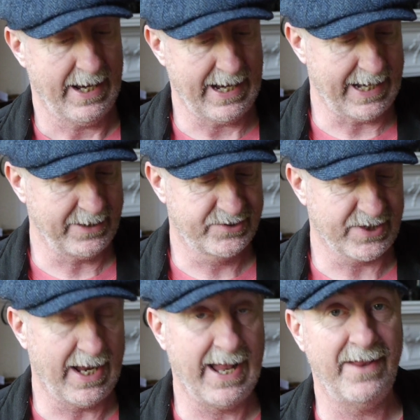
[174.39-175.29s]
And
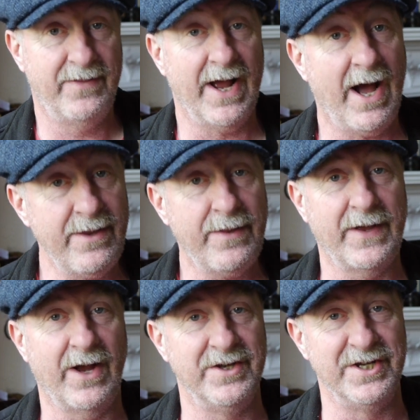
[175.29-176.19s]
the other
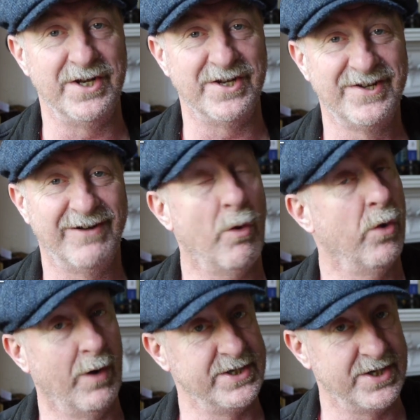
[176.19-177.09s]
thing I needed,
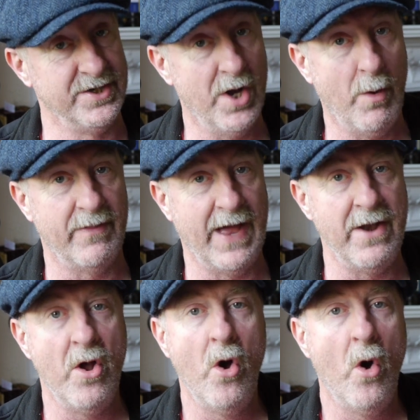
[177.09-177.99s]
although I didn't know it then,